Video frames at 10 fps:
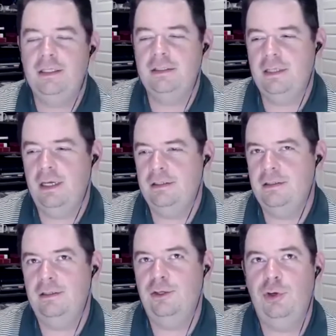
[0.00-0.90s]
the sense,
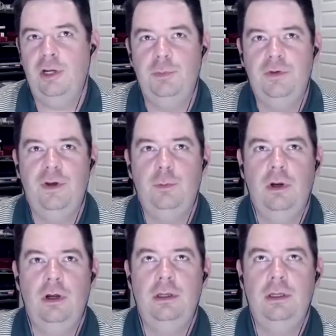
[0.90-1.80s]
and correct me if I'm
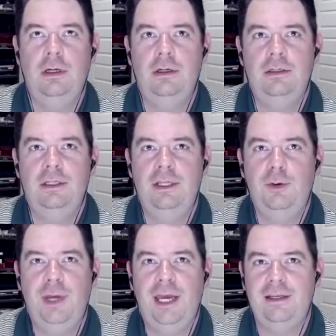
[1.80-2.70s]
wrong here,
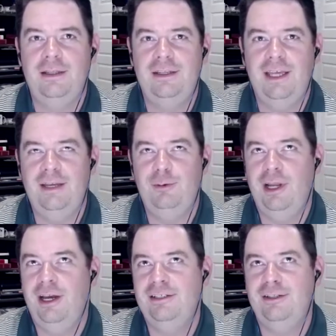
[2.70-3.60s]
back in the day when
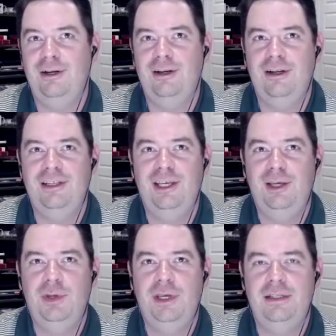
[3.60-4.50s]
I started on
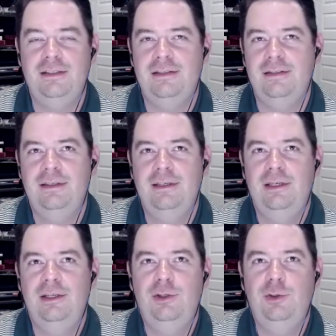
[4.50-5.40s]
campaigns,
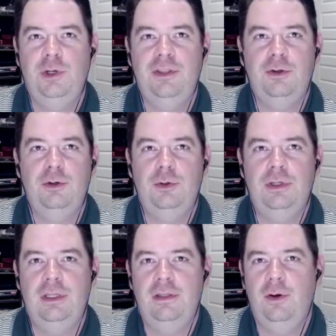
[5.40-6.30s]
you went through and
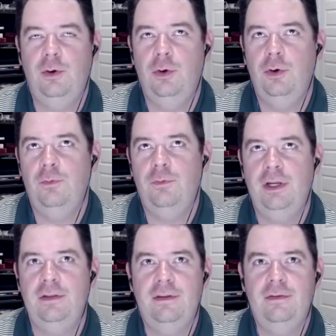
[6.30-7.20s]
did the whole
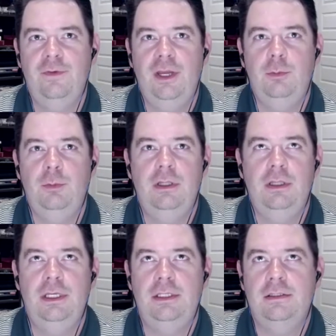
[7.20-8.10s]
friends and family
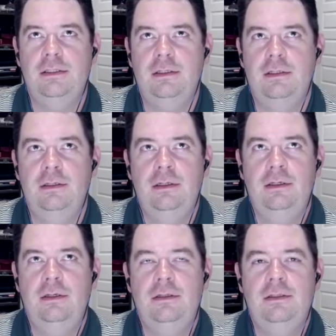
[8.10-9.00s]
list and
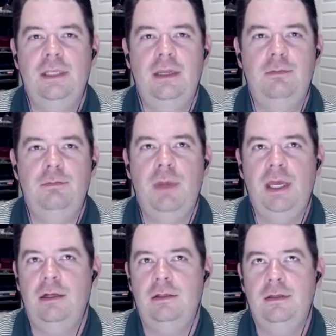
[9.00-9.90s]
sent
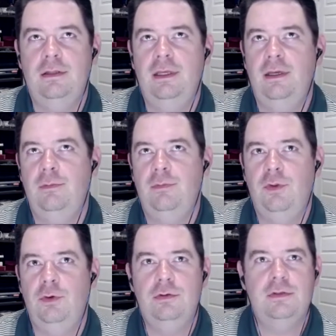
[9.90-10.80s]
mail to them
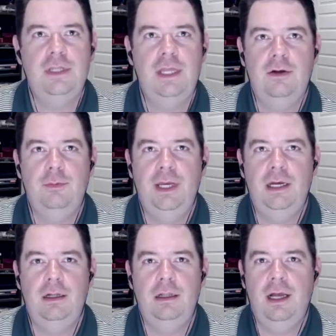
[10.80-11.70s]
through snail
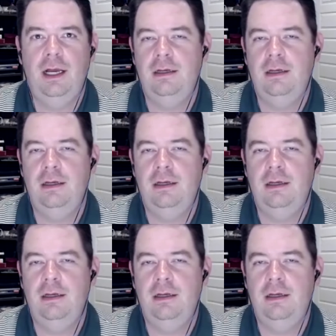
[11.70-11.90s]
mail.